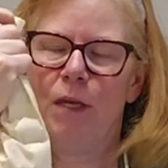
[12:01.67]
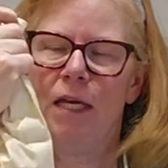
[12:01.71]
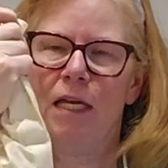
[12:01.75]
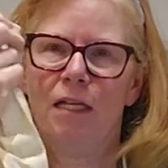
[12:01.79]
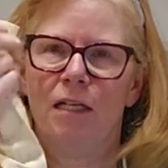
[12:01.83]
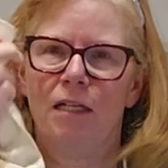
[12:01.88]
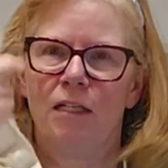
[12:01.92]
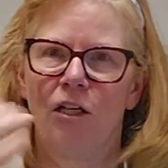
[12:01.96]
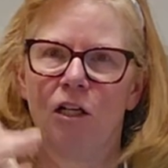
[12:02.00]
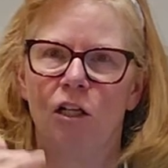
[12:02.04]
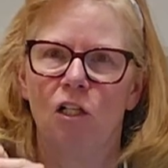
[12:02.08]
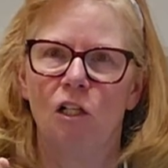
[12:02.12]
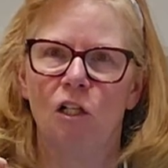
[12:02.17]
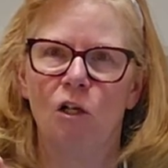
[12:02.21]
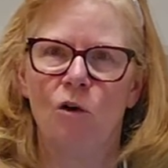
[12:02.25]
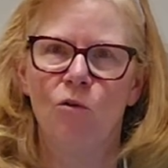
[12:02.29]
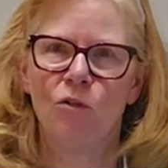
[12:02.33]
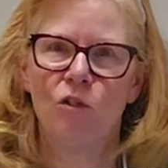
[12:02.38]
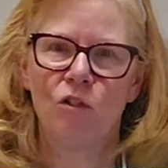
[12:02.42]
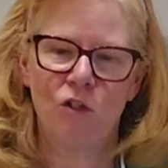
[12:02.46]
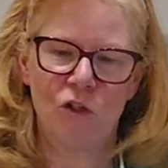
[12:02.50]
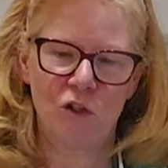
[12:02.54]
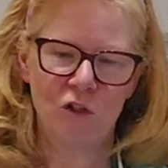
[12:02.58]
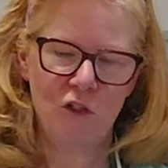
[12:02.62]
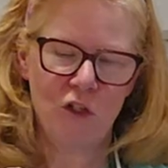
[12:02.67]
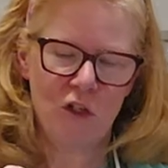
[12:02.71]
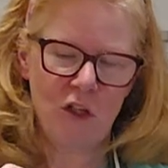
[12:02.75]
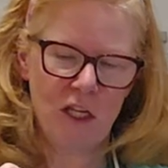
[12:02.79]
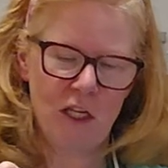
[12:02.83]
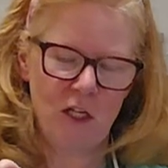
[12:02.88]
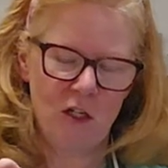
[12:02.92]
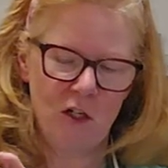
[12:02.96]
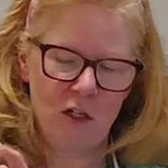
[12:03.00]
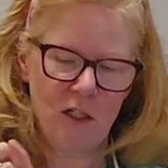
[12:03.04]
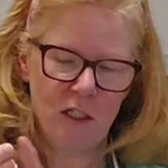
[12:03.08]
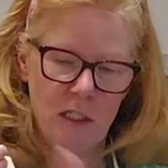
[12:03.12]
bit closer so
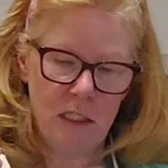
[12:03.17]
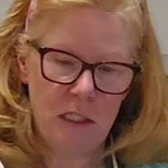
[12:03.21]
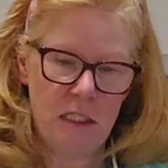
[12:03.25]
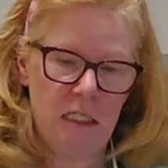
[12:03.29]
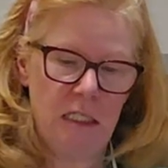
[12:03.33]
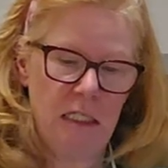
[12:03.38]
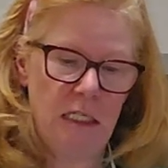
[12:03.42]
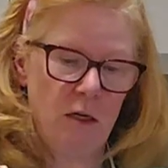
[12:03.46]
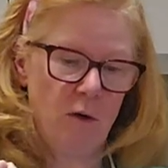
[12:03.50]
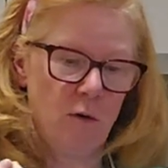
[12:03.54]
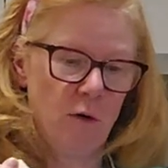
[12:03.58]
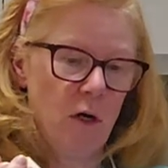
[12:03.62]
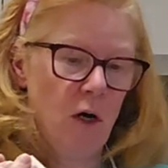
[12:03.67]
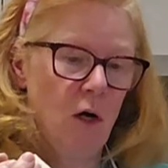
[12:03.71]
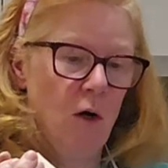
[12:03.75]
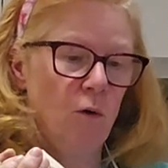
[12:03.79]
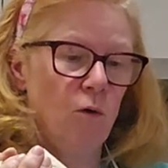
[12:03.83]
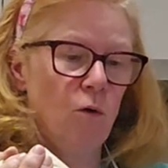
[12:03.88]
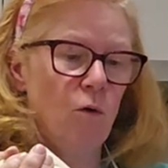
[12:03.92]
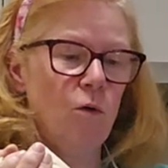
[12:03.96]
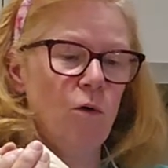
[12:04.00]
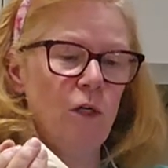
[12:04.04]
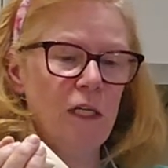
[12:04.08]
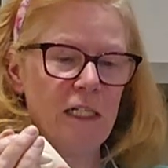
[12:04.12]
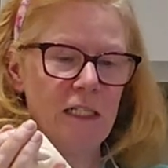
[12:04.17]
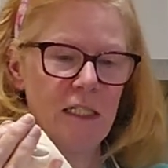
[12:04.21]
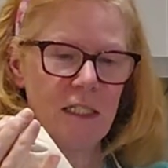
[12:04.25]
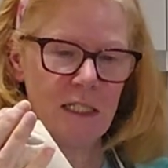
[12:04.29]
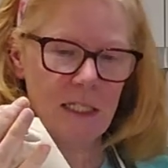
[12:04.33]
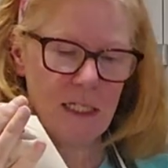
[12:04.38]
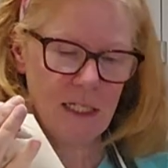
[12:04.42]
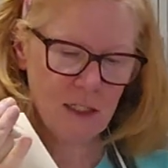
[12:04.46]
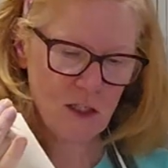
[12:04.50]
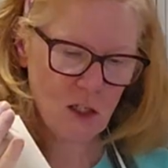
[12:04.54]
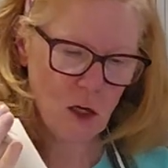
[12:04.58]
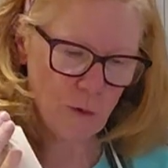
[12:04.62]
that you can see, you can
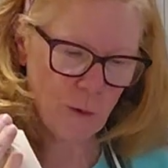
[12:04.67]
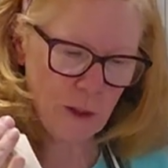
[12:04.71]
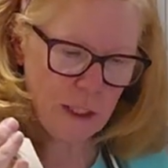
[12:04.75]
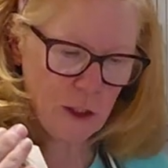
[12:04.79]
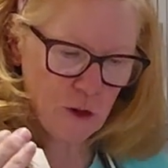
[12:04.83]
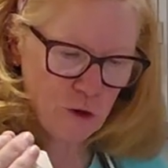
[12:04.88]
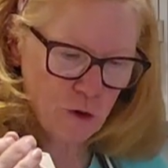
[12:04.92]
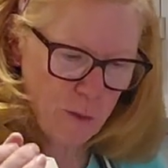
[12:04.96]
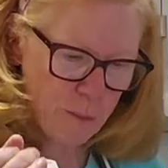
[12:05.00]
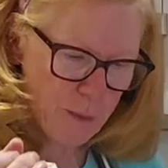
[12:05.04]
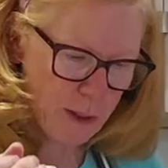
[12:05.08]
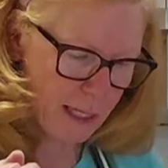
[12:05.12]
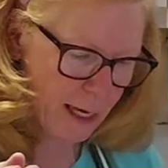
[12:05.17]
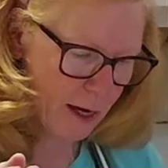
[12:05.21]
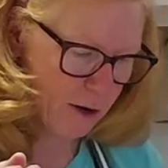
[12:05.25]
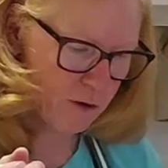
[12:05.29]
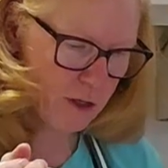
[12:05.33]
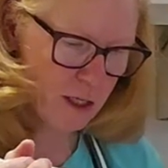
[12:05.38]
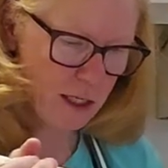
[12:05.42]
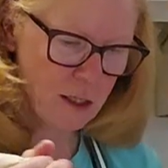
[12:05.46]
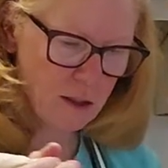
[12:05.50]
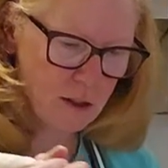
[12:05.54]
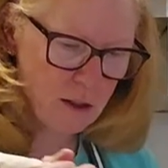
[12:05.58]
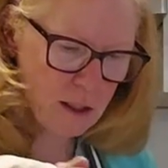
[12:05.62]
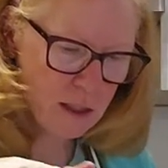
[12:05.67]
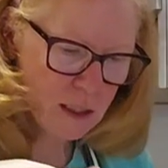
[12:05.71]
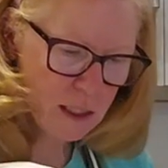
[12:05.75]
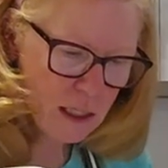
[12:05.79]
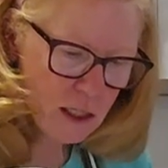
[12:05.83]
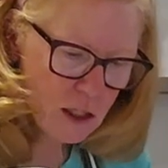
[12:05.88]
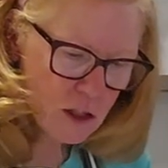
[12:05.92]
see it's already dripping out here.